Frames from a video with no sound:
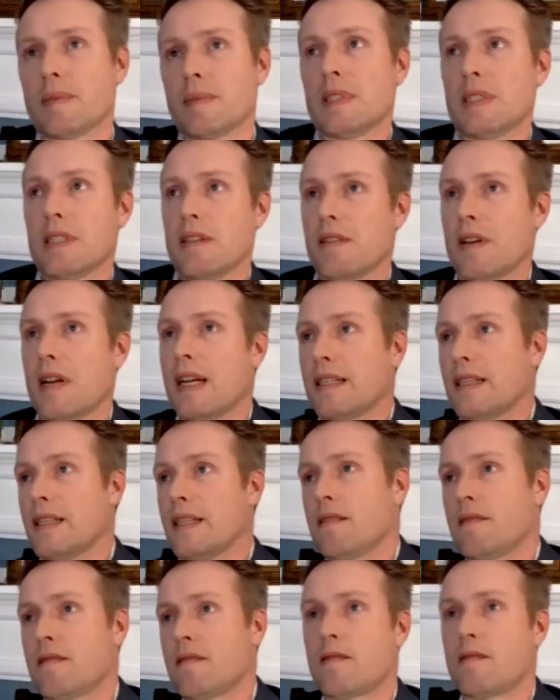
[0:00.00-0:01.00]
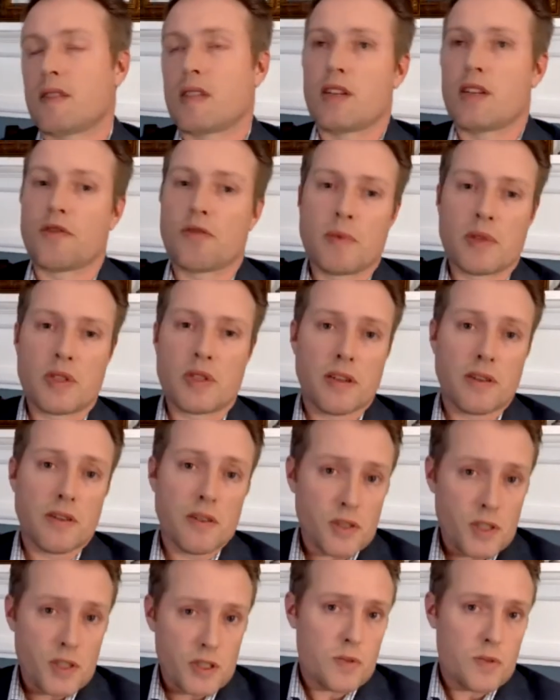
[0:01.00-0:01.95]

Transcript: you know, 19th century materials.